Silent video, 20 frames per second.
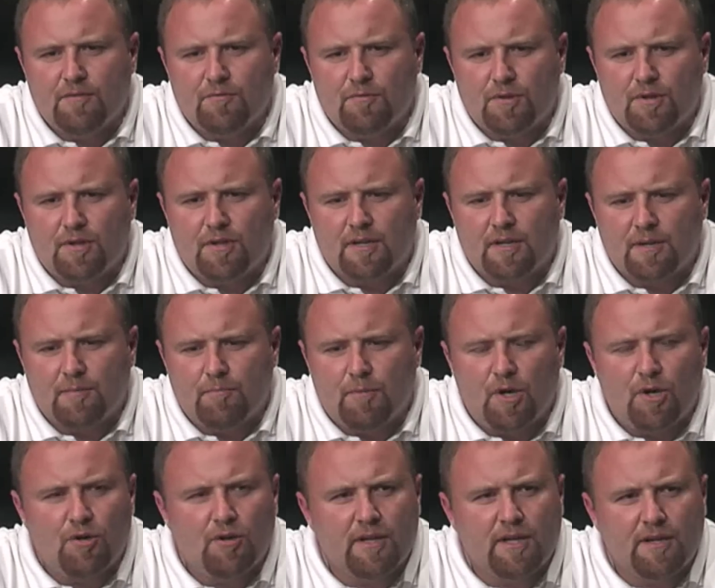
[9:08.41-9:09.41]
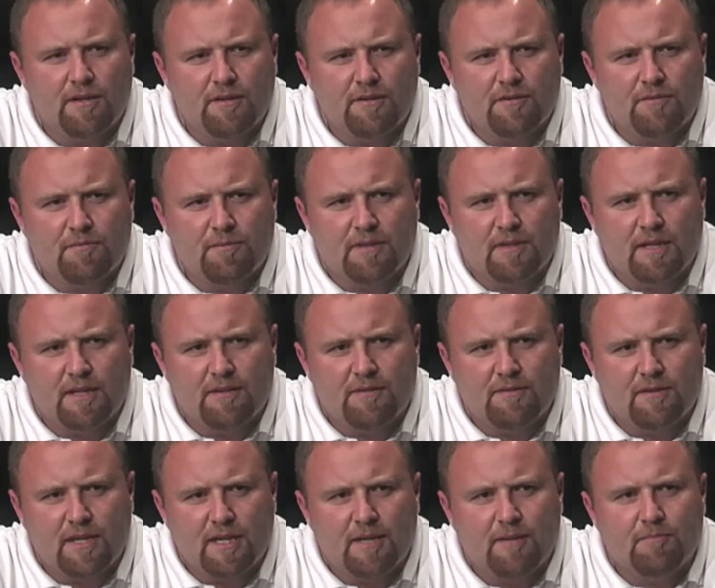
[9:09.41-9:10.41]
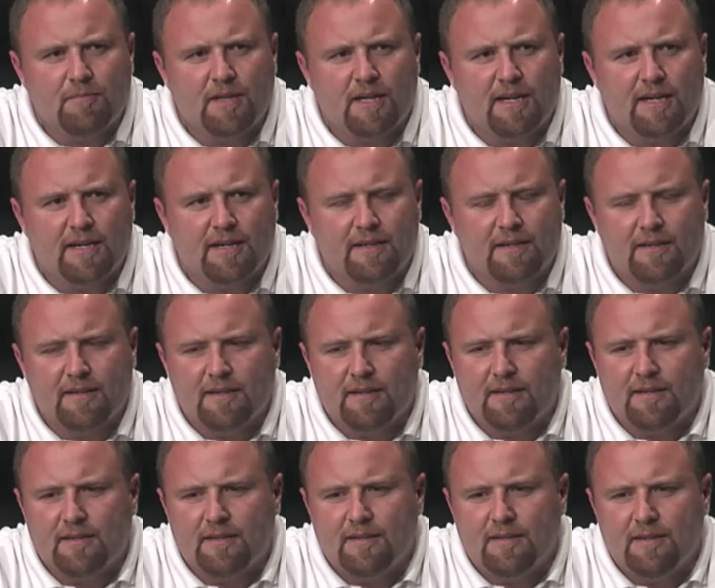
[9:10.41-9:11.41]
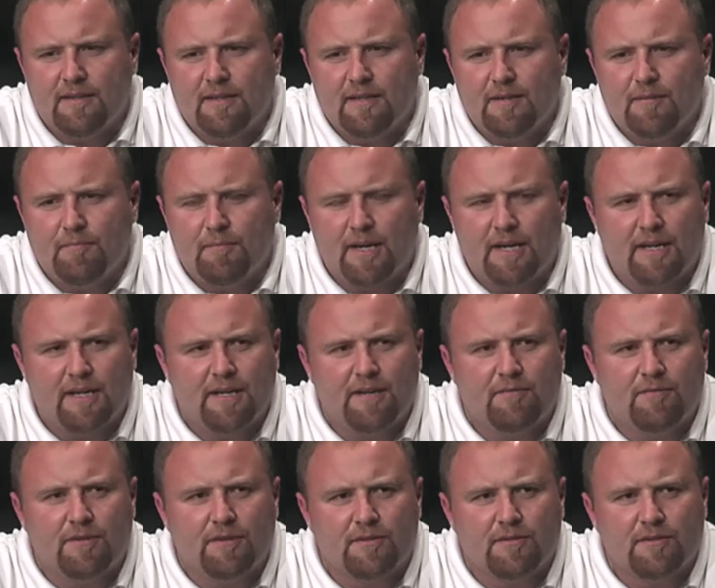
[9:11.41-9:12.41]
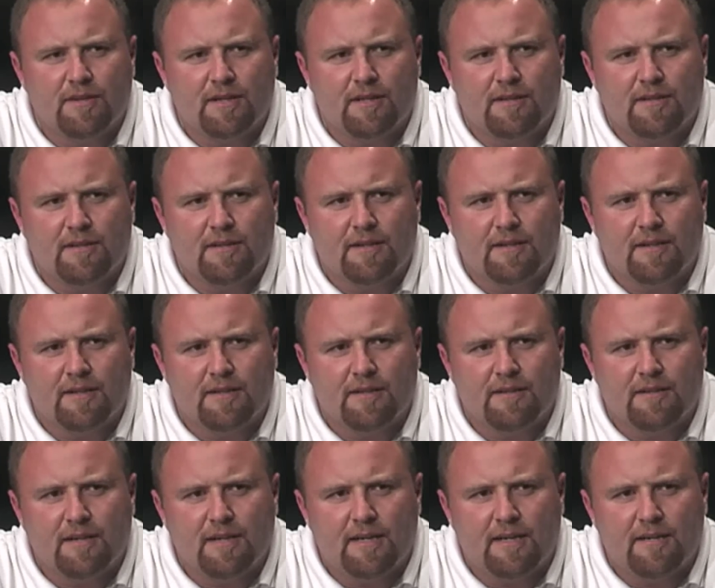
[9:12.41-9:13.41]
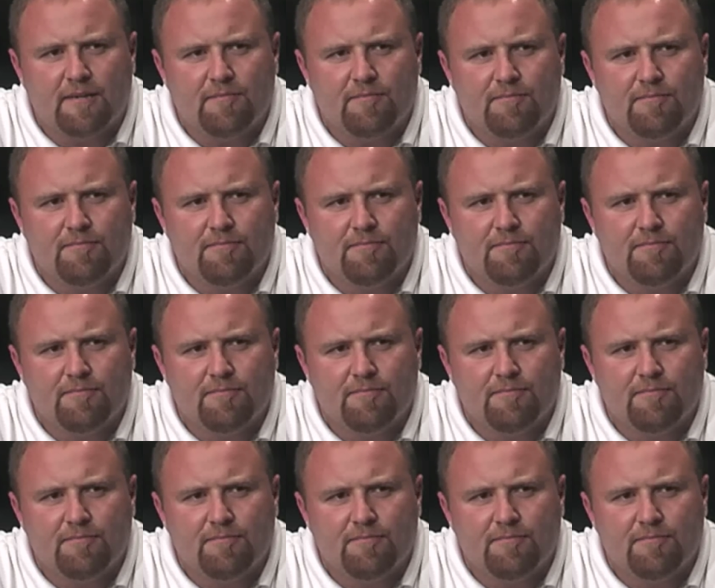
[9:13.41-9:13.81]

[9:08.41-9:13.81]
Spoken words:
were molehills, but they seemed like Mount Everest, I think, at the time.